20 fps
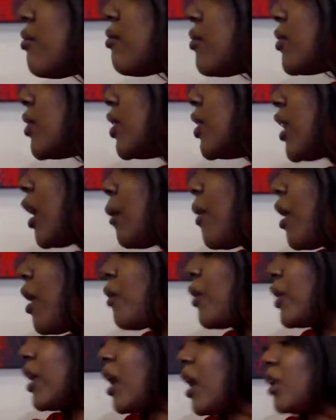Look, I'm
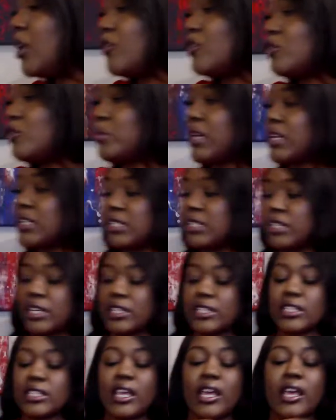already all over the place.
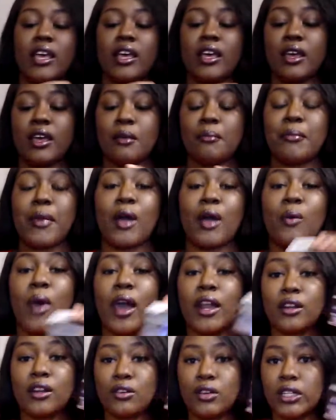Yes, my
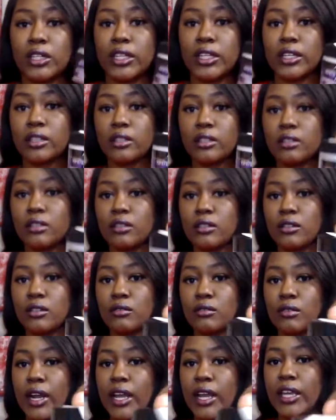white acrylic
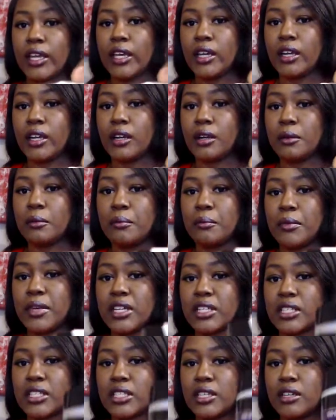right here, Mia
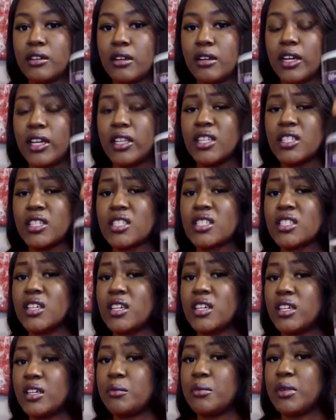Secret, and this is a
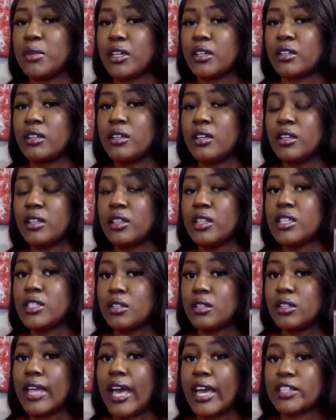good bit. This
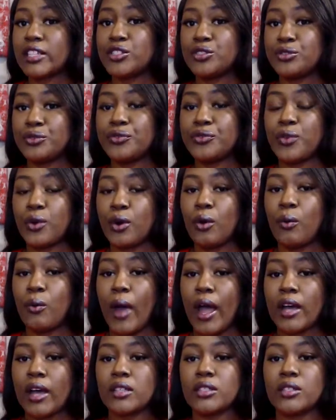will last you for a
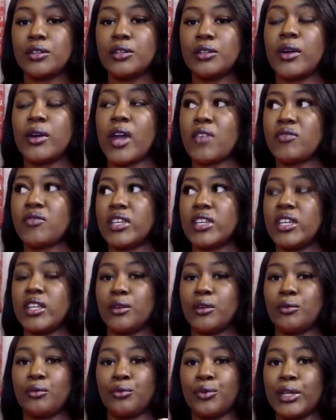while, so you don't have to get
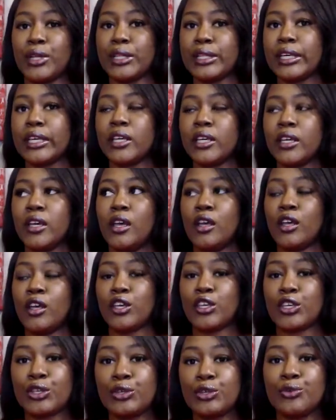a really
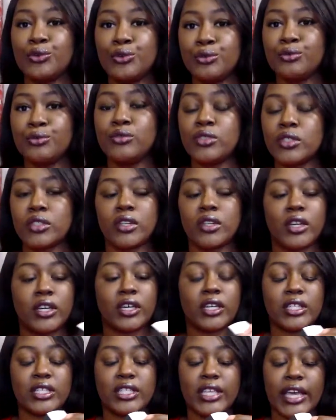huge
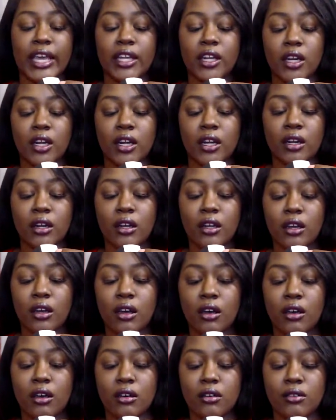container
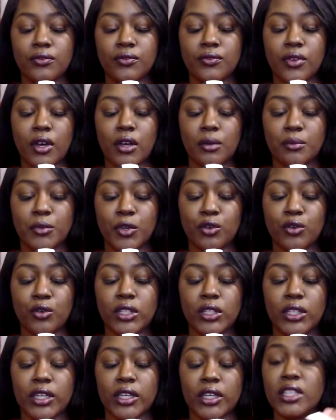of
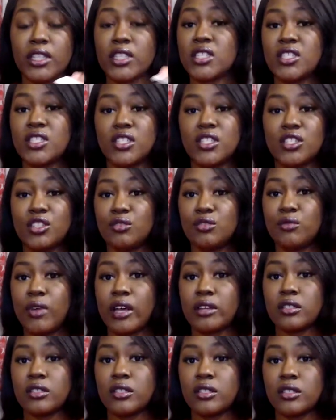acrylic. This is just 2
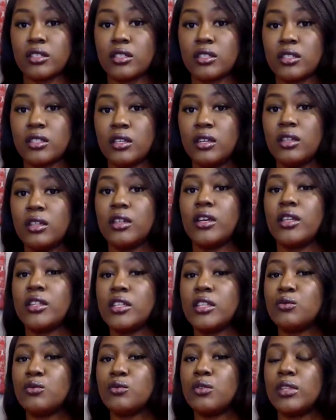ounces, and
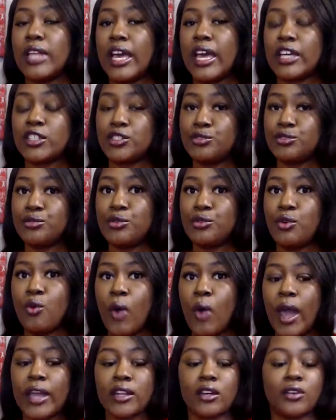this will last you
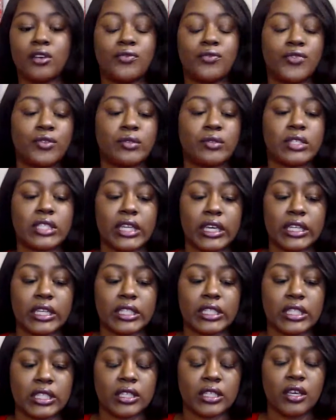quite a few
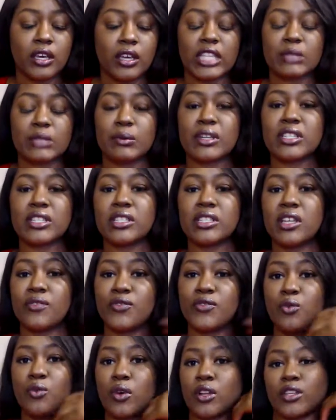sets, especially if
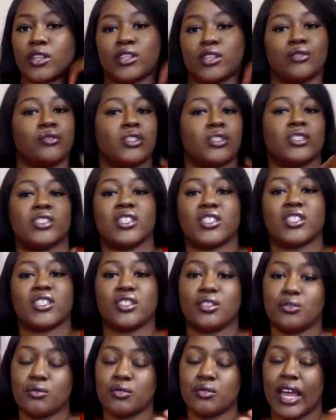you want to use it just to
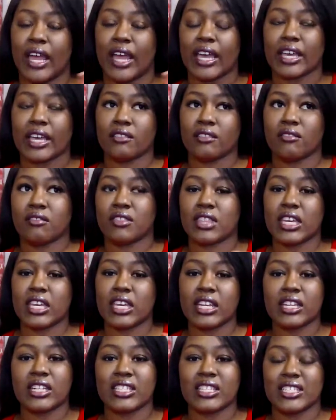do like
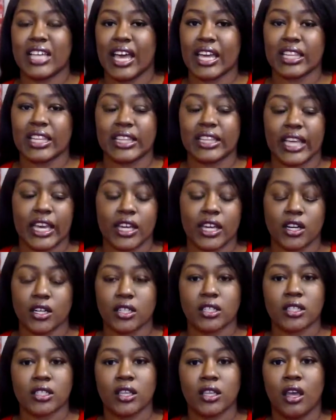thin design
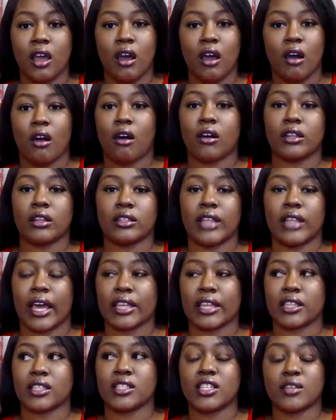layers on
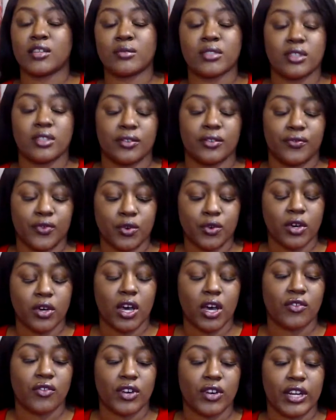like the tips of full
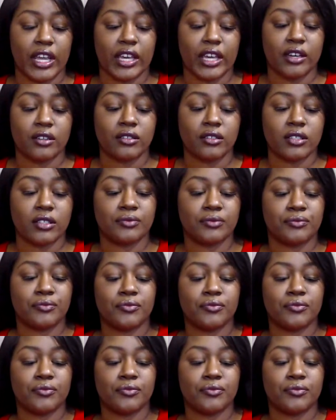cover nails.